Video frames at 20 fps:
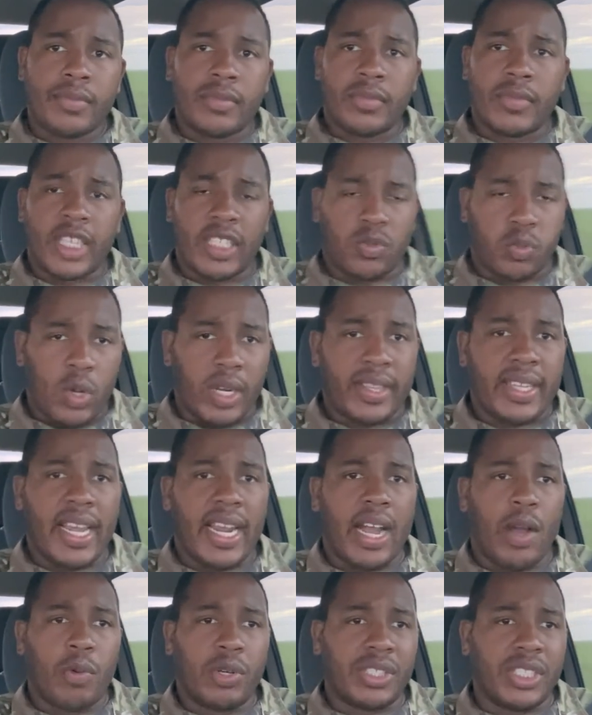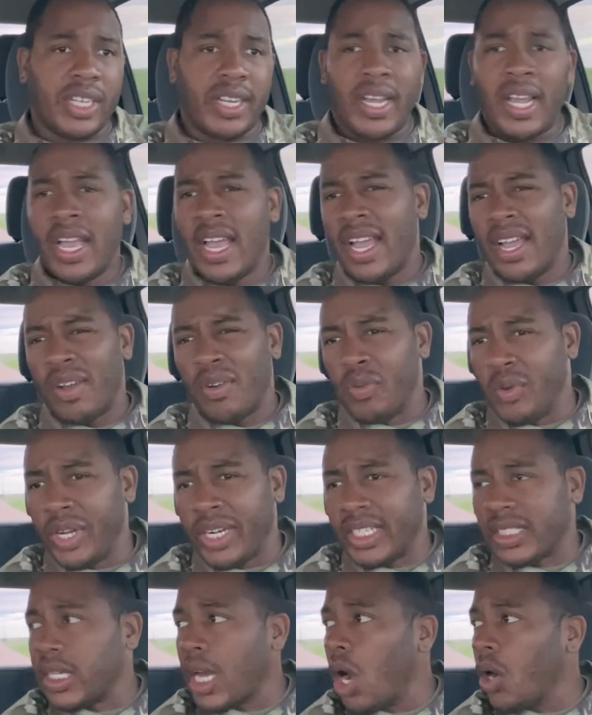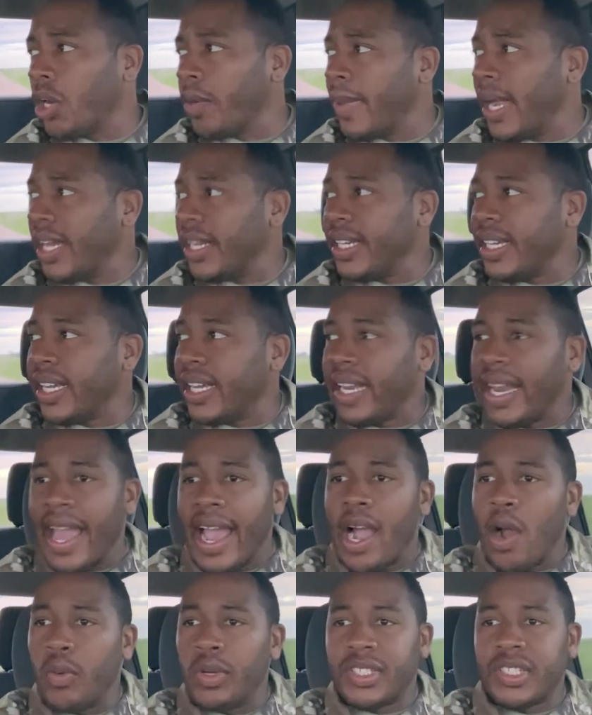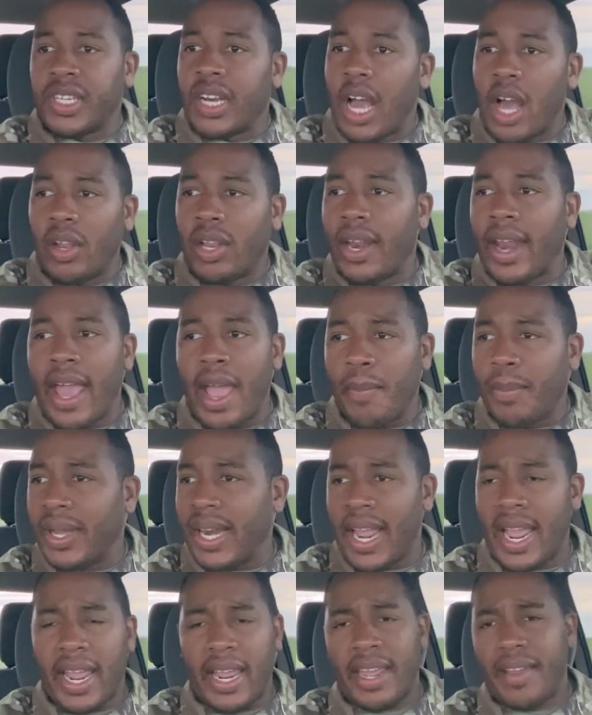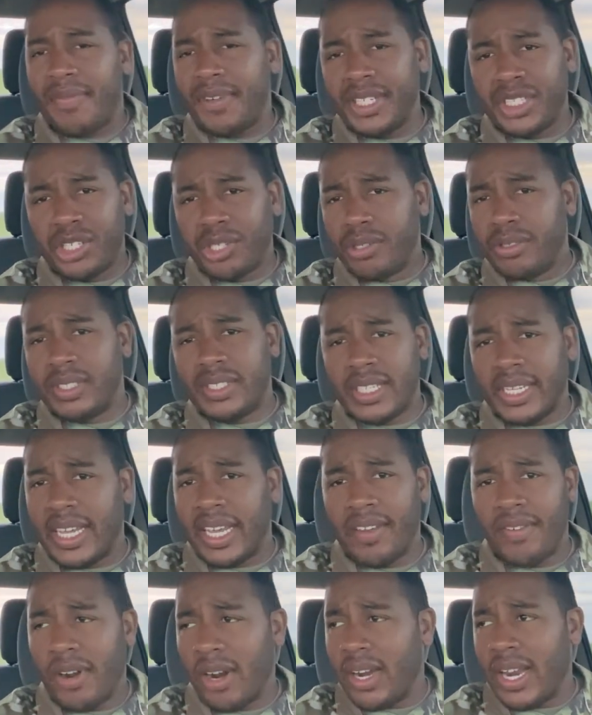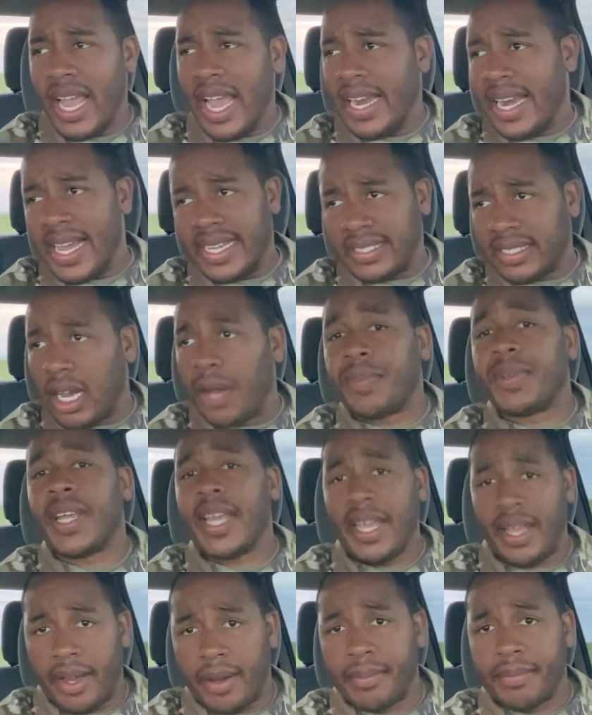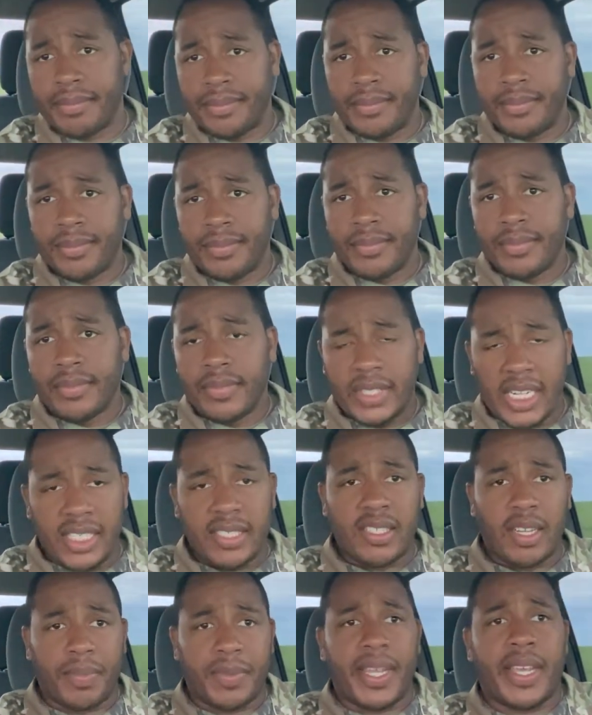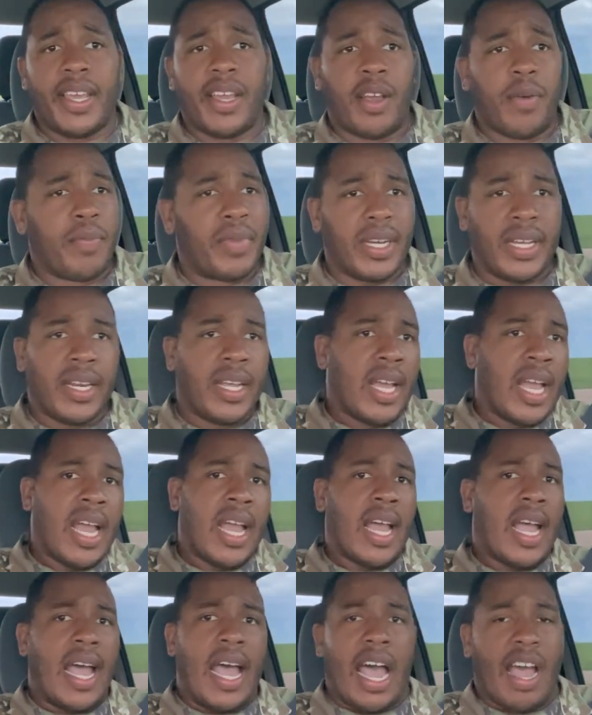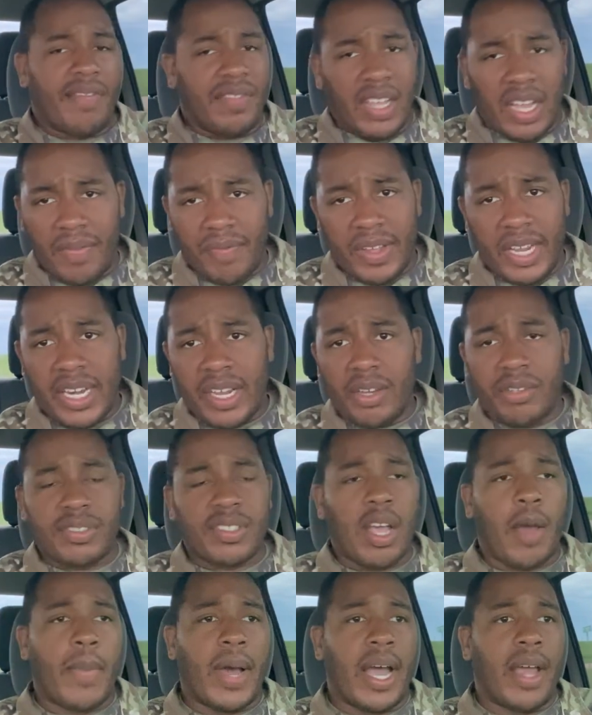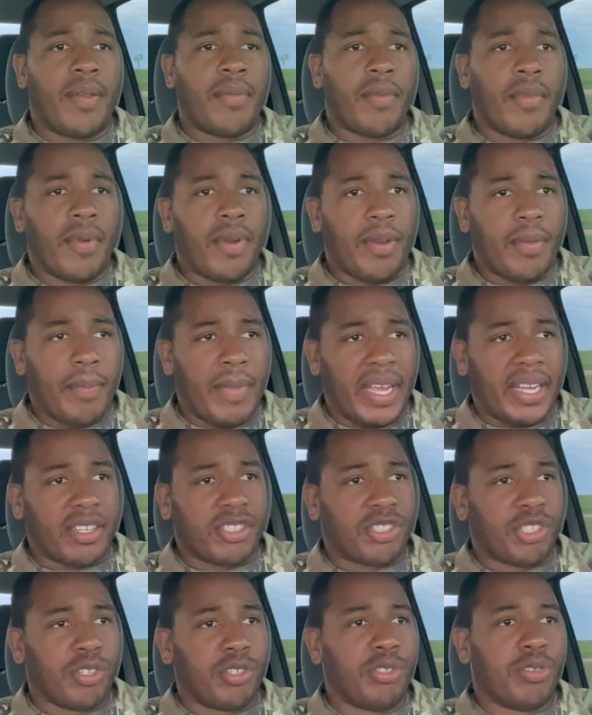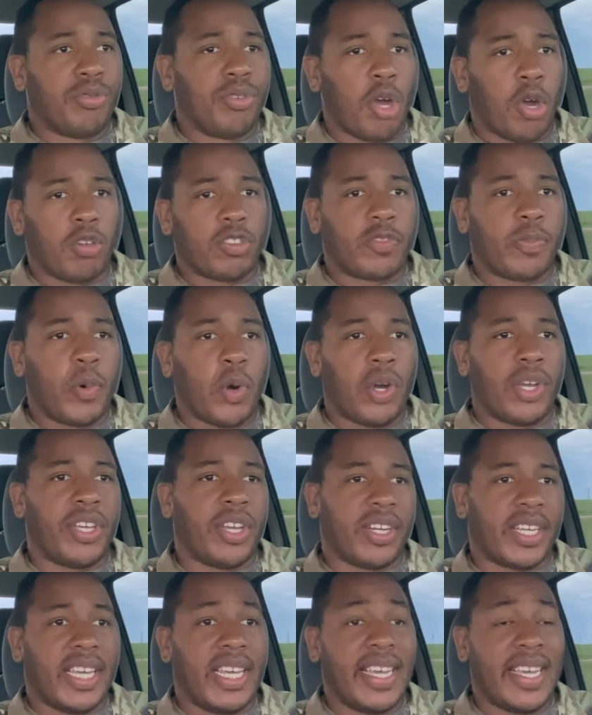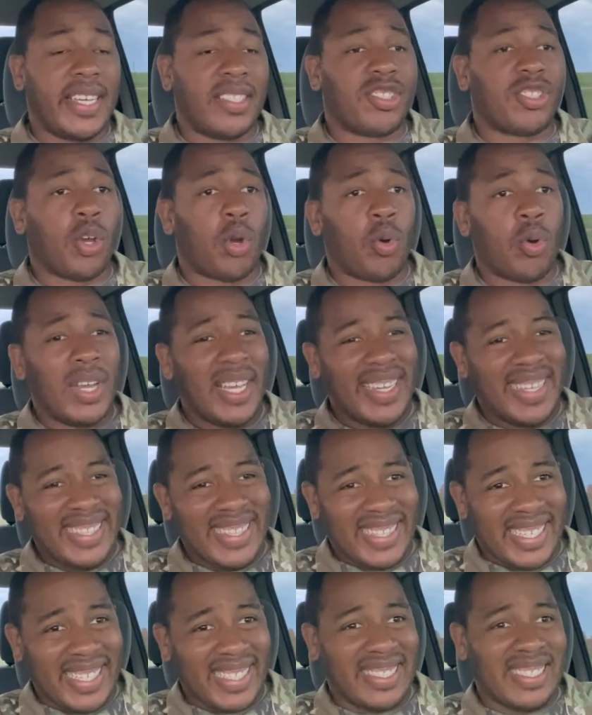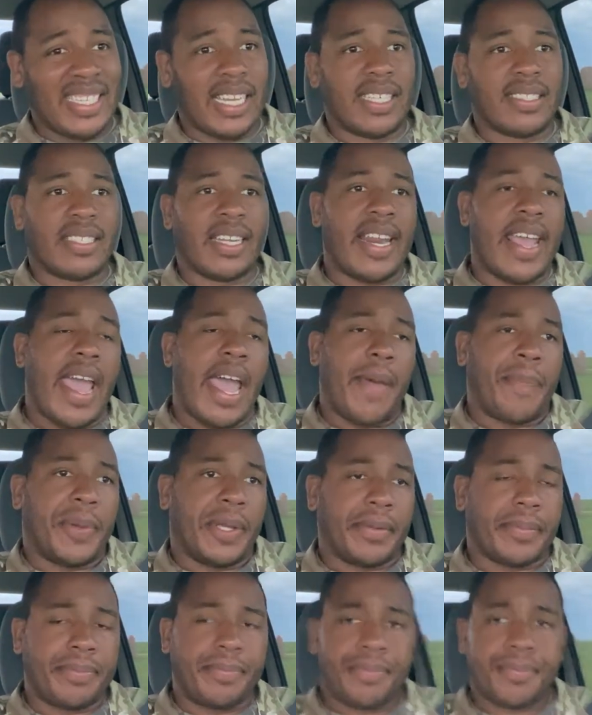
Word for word: That's one thing I want you we could talk about the allowance and all of that, but hey, if he chooses to give her that, that's up to him. That's up to him. But I've done videos talking about making sure you don't spoil your kids so this doesn't happen,